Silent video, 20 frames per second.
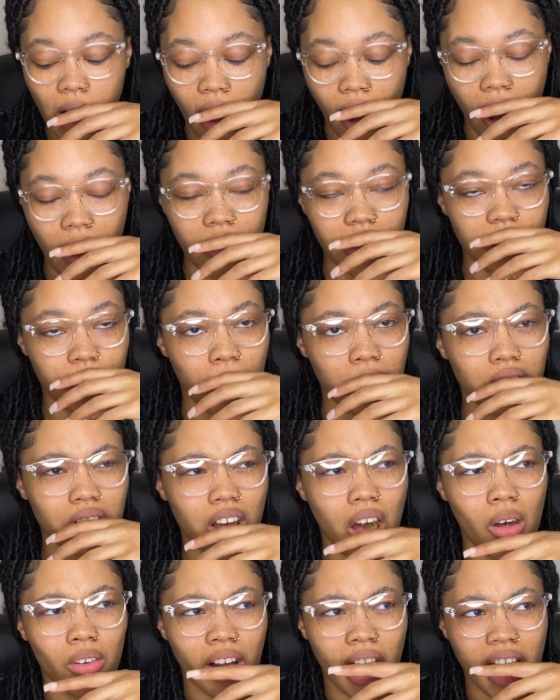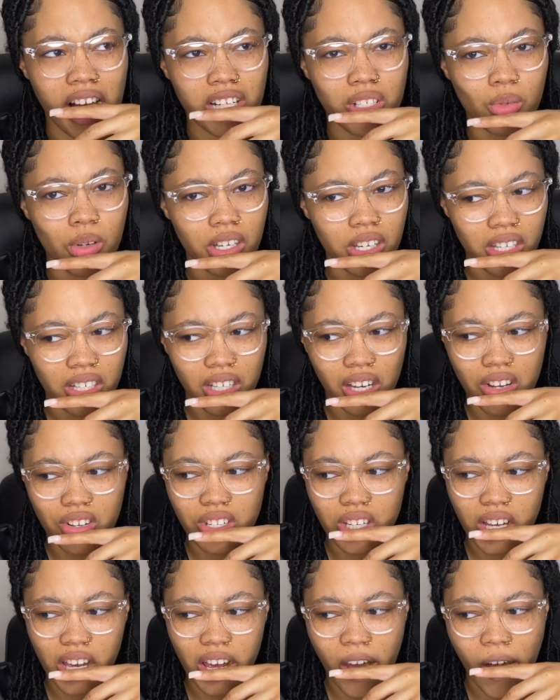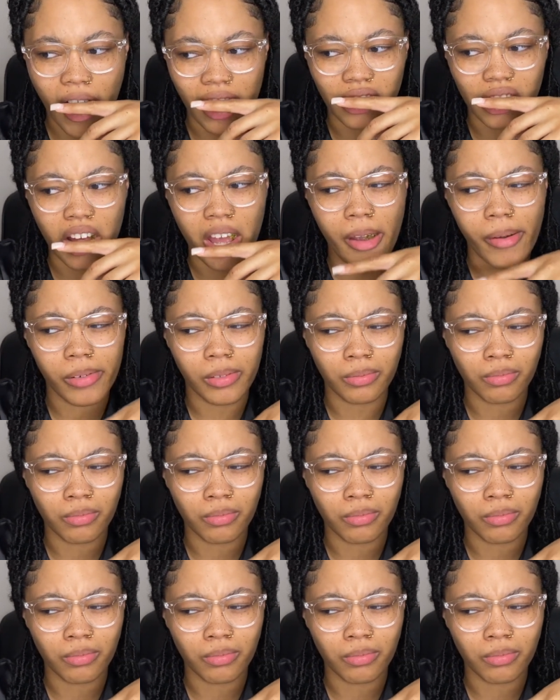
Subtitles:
I was supposed to go last weekend to go see it, I think,